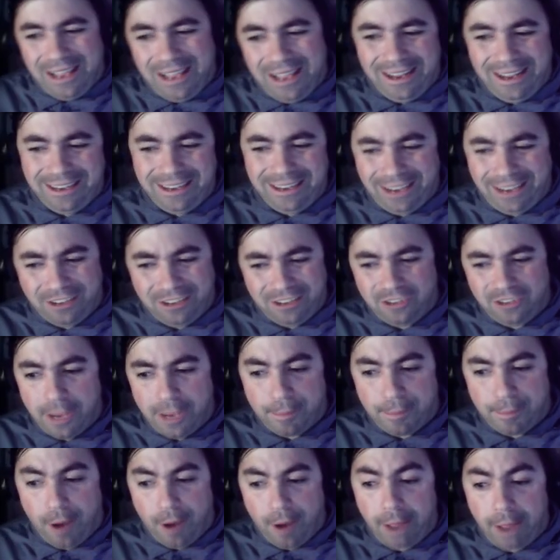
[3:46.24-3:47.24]
I say
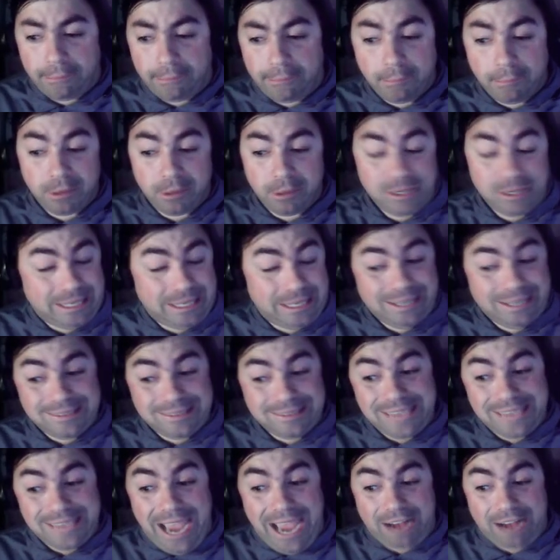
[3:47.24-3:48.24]
problem, but
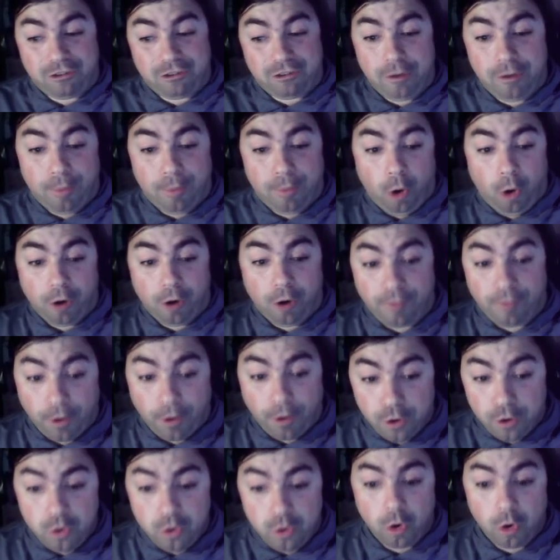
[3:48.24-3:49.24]
it's actually part of our
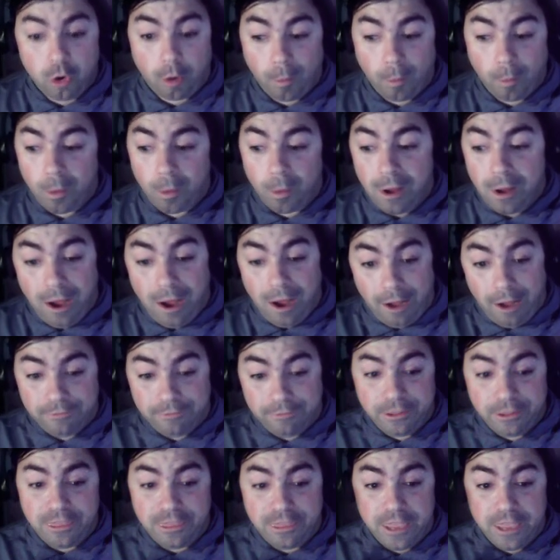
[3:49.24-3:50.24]
new normal of
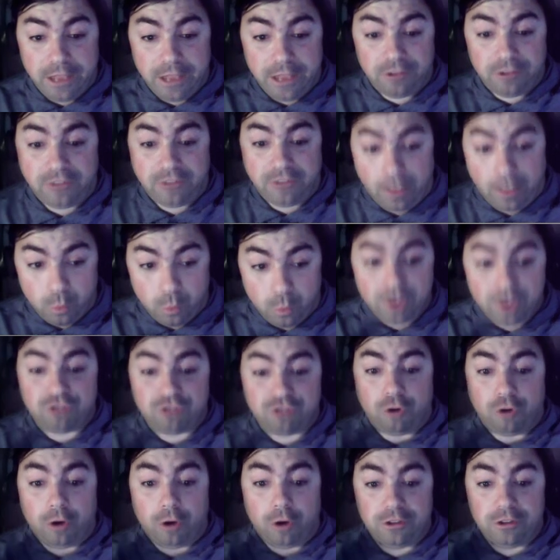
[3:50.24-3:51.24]
the things that we
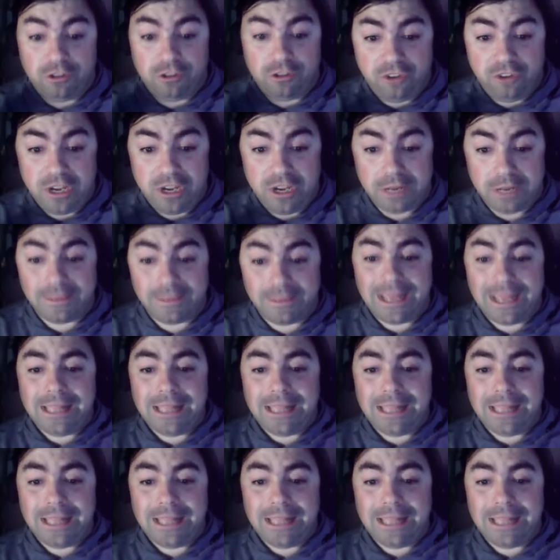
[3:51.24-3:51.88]
start to see.